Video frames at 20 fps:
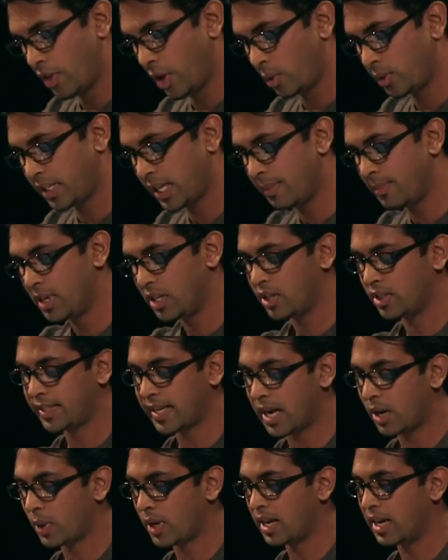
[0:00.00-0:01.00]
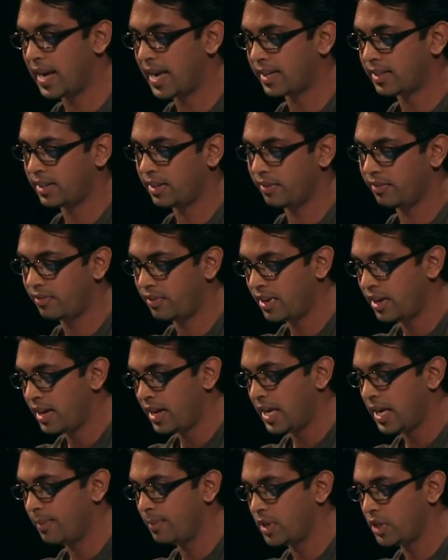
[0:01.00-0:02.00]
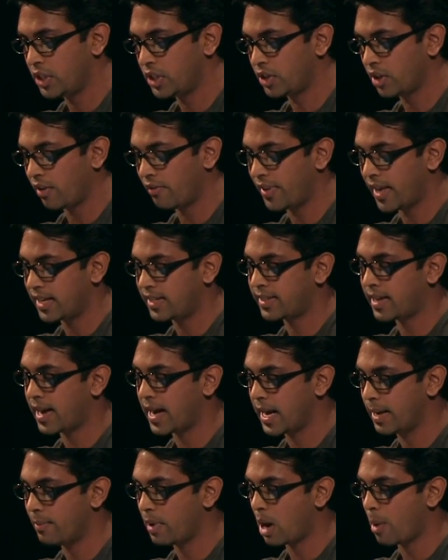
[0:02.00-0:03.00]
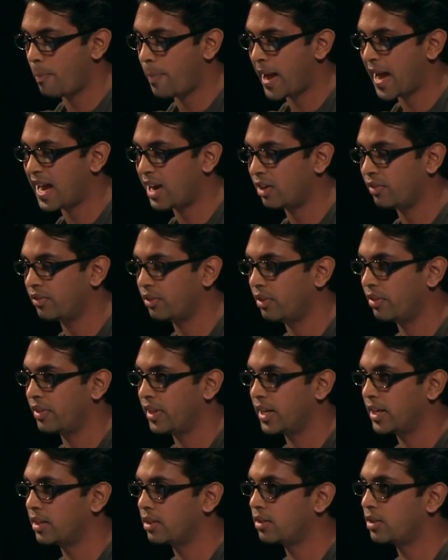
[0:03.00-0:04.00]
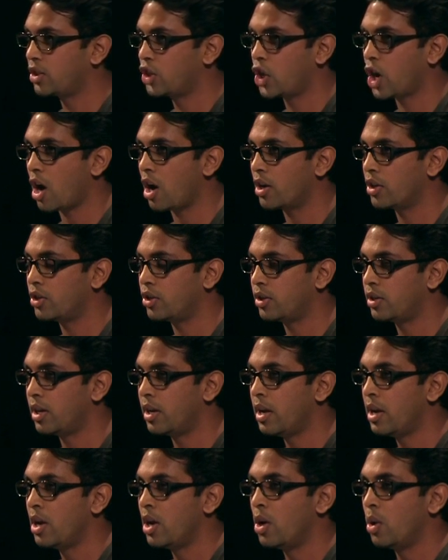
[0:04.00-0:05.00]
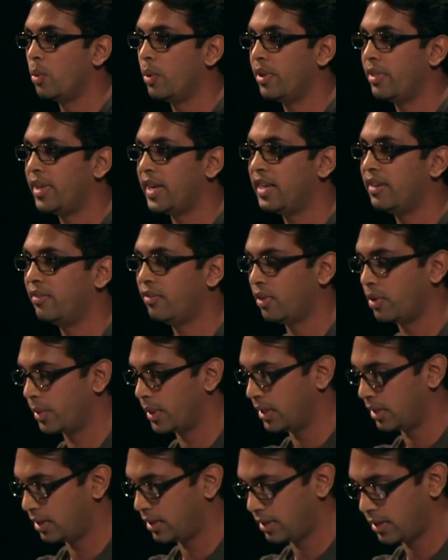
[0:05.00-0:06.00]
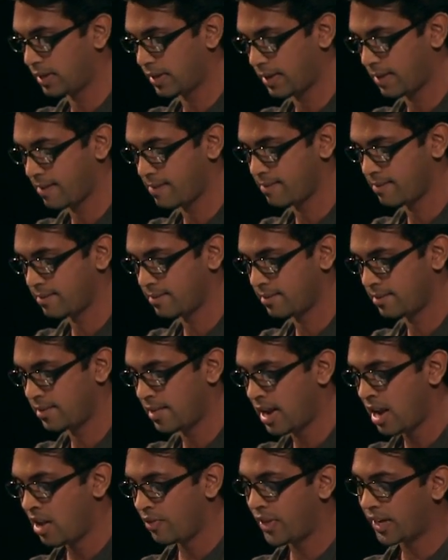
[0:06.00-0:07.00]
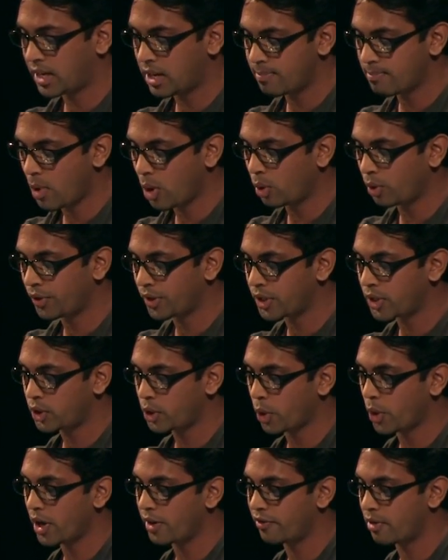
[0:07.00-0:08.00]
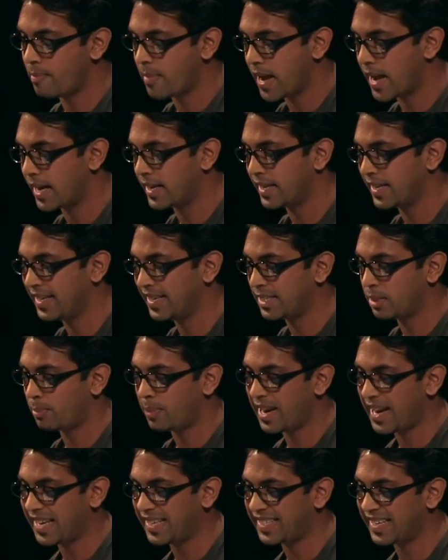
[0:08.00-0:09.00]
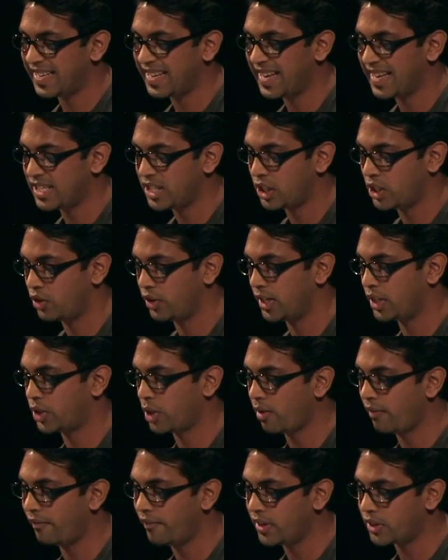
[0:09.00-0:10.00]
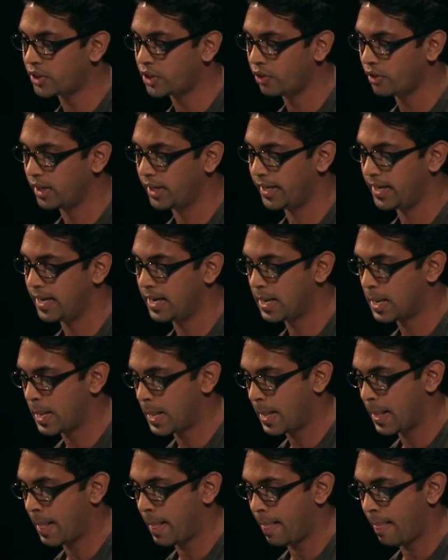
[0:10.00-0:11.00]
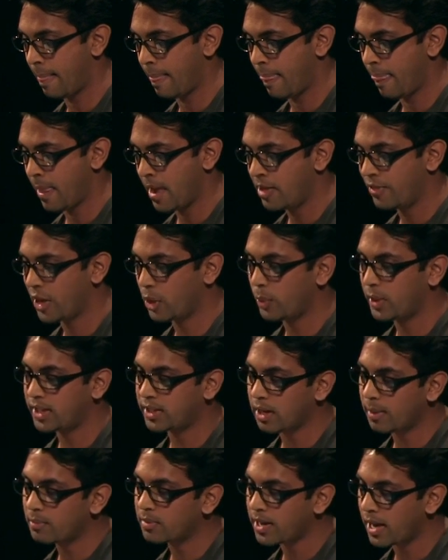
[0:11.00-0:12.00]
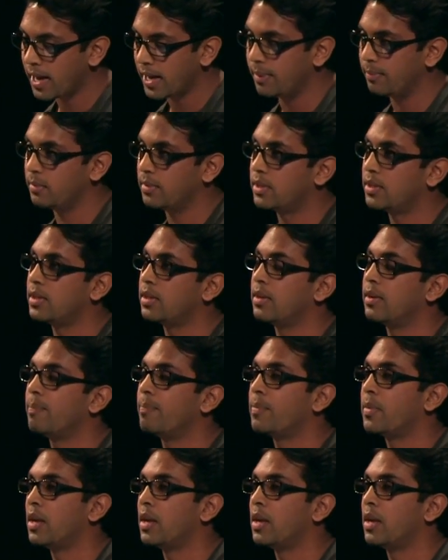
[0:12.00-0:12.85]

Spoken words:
Those images, our collective images of that time, are powerful things, charged with influence. They can mold the story of a man and his place in history so viscerally that we sometimes